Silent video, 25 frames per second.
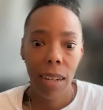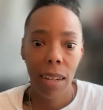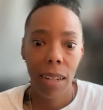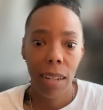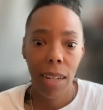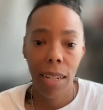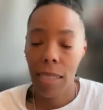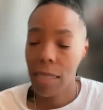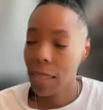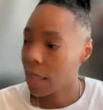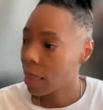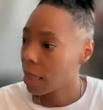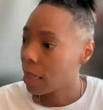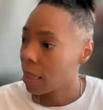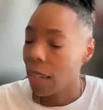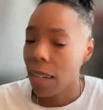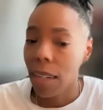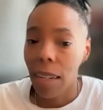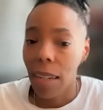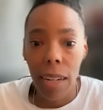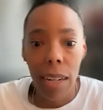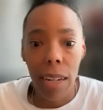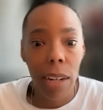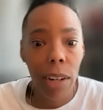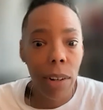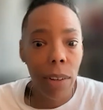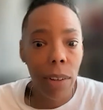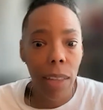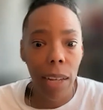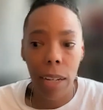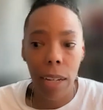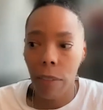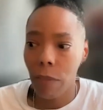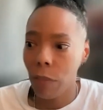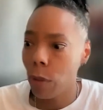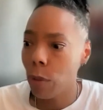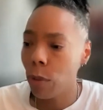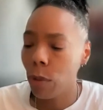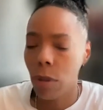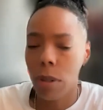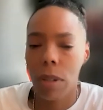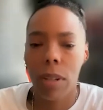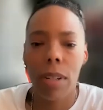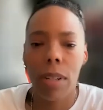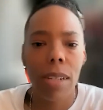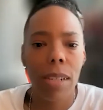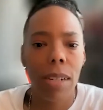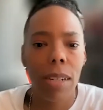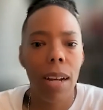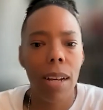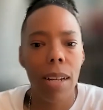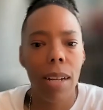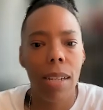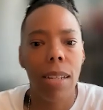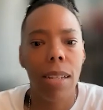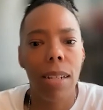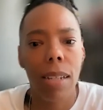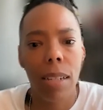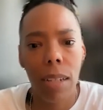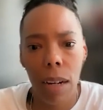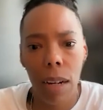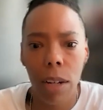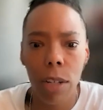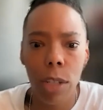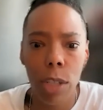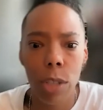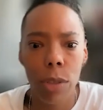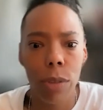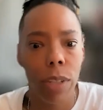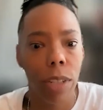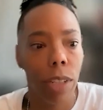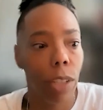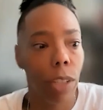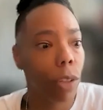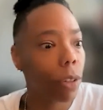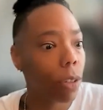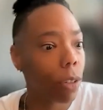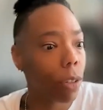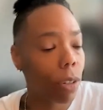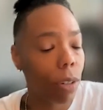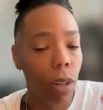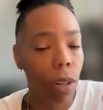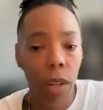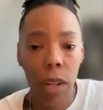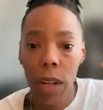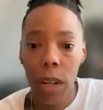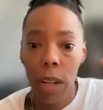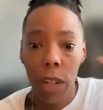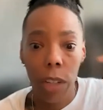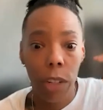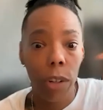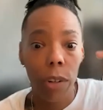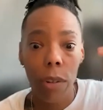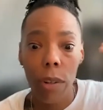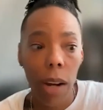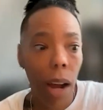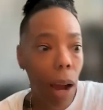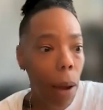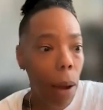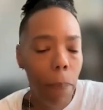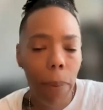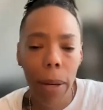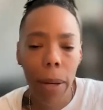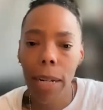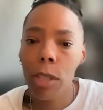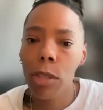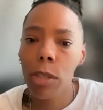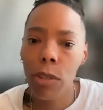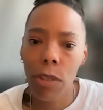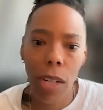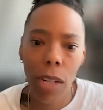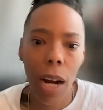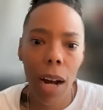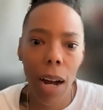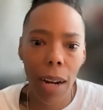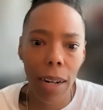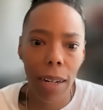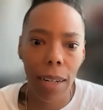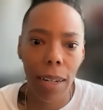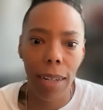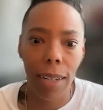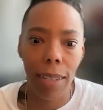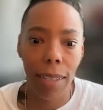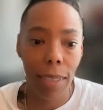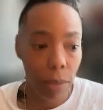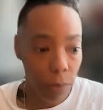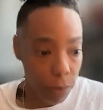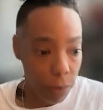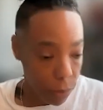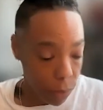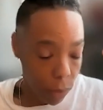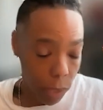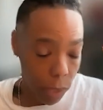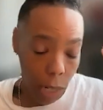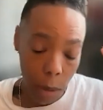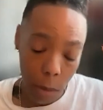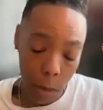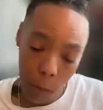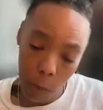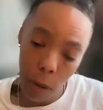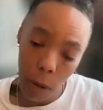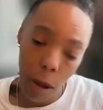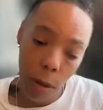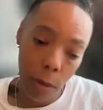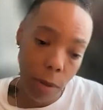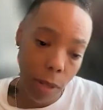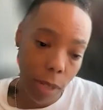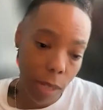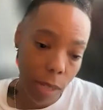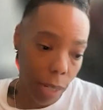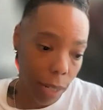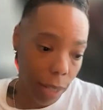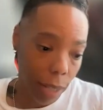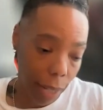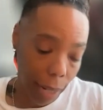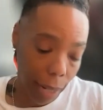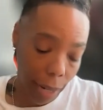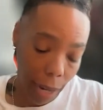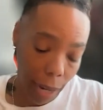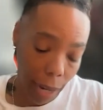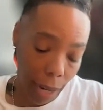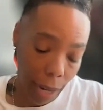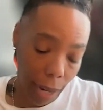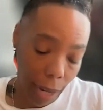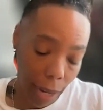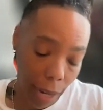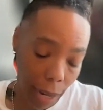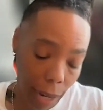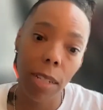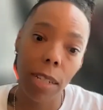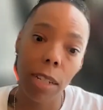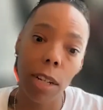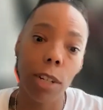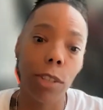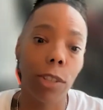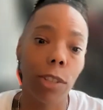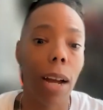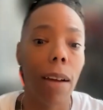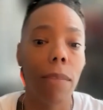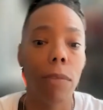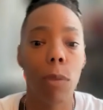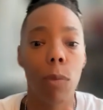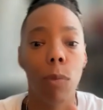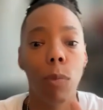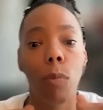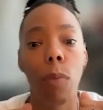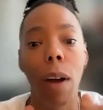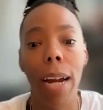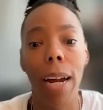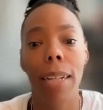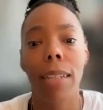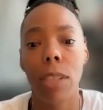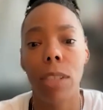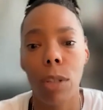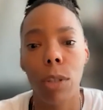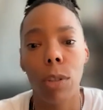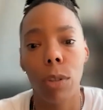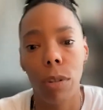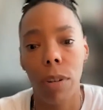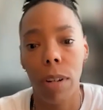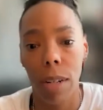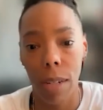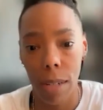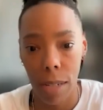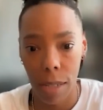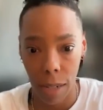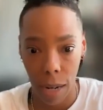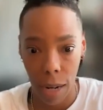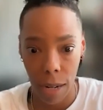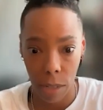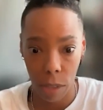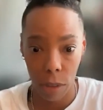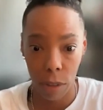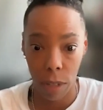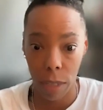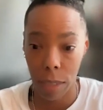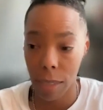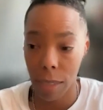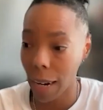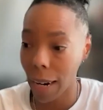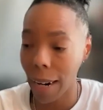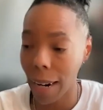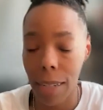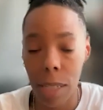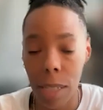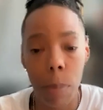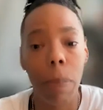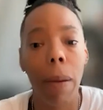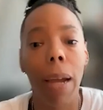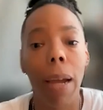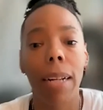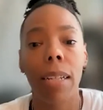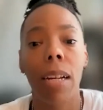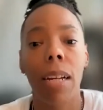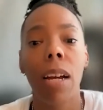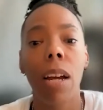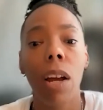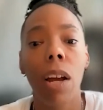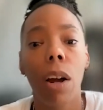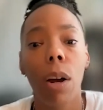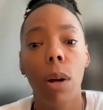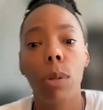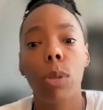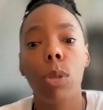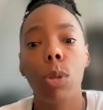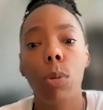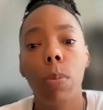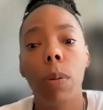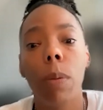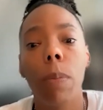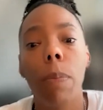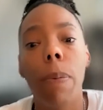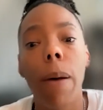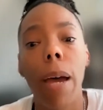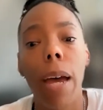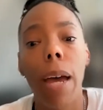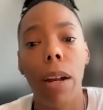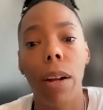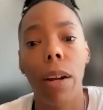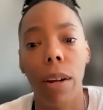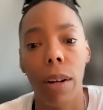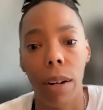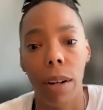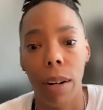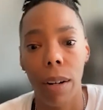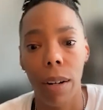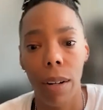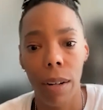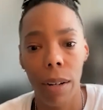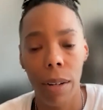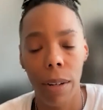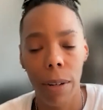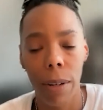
That's the thing here. Like, if you criticize this country, you're you're not patriotic. And James Baldwin said, like, I love this country. I have the right to criticize her because I expect her to be better.